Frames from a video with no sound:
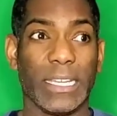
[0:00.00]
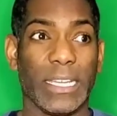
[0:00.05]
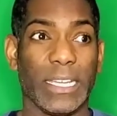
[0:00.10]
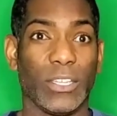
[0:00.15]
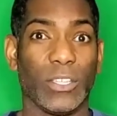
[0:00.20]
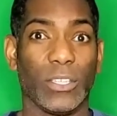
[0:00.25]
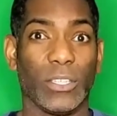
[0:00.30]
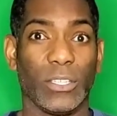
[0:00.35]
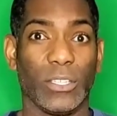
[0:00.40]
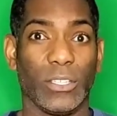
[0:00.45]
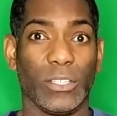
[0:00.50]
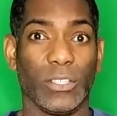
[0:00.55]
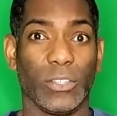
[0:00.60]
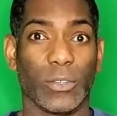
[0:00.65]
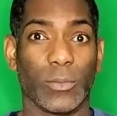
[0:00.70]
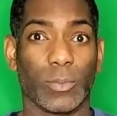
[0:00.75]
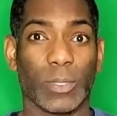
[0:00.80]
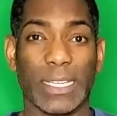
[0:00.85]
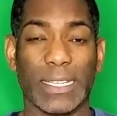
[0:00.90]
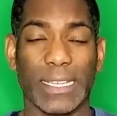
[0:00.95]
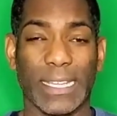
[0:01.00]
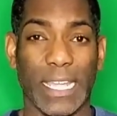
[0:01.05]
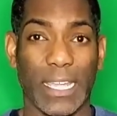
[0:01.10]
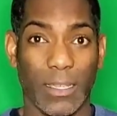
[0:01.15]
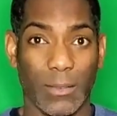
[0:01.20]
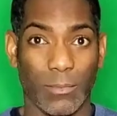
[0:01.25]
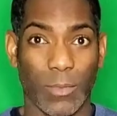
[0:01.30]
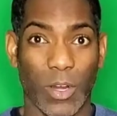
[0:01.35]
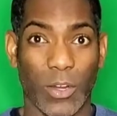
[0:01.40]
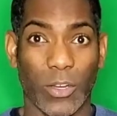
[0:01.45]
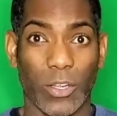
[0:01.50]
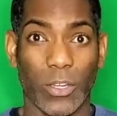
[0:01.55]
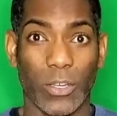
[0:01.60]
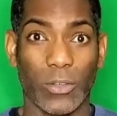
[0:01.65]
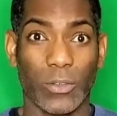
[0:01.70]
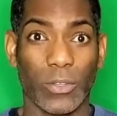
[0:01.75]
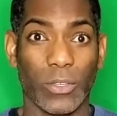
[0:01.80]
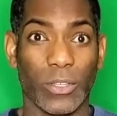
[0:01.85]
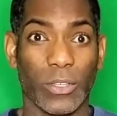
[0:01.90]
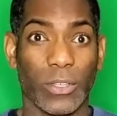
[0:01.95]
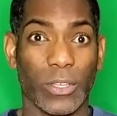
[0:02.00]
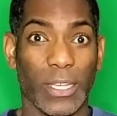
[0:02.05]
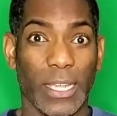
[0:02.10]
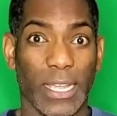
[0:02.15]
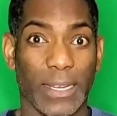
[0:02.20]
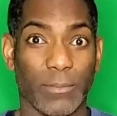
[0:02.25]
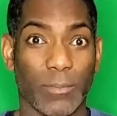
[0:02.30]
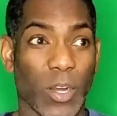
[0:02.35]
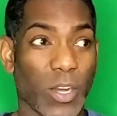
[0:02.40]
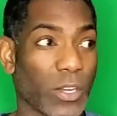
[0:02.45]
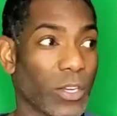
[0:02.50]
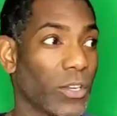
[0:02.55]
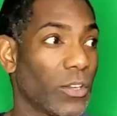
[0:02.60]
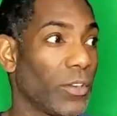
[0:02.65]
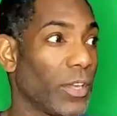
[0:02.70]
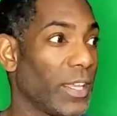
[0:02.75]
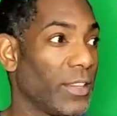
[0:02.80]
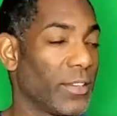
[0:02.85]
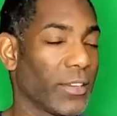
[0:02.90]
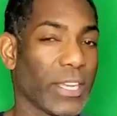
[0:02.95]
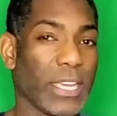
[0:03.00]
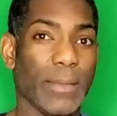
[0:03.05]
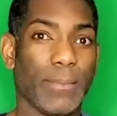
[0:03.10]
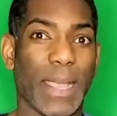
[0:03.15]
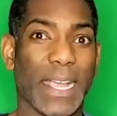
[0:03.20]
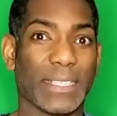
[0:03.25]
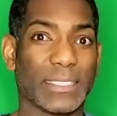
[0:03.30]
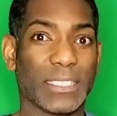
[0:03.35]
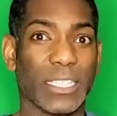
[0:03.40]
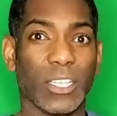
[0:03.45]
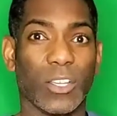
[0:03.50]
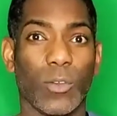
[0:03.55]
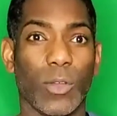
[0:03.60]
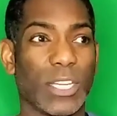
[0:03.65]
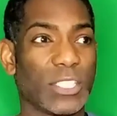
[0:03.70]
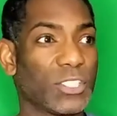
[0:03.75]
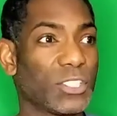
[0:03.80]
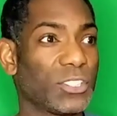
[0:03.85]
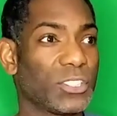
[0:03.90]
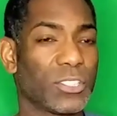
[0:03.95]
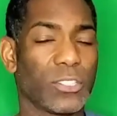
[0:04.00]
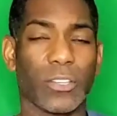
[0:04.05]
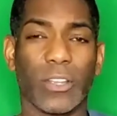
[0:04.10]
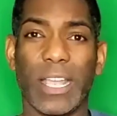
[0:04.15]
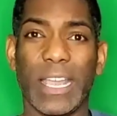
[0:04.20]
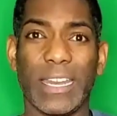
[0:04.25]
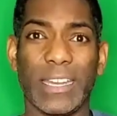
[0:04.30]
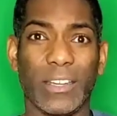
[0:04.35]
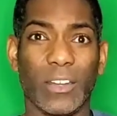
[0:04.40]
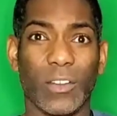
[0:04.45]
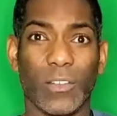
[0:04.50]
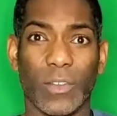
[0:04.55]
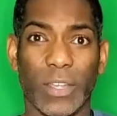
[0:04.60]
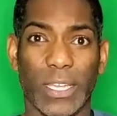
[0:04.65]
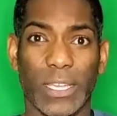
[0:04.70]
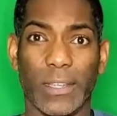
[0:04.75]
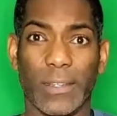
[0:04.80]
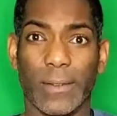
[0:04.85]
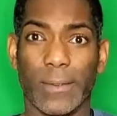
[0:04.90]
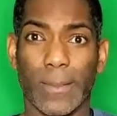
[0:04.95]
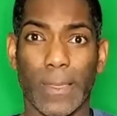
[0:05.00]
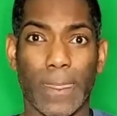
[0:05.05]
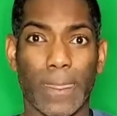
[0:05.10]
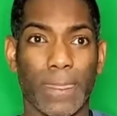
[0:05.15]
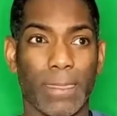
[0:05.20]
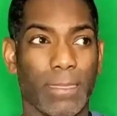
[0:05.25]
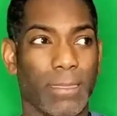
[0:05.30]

You're playing the game Marco, and they keep asking questions and they're heading over here.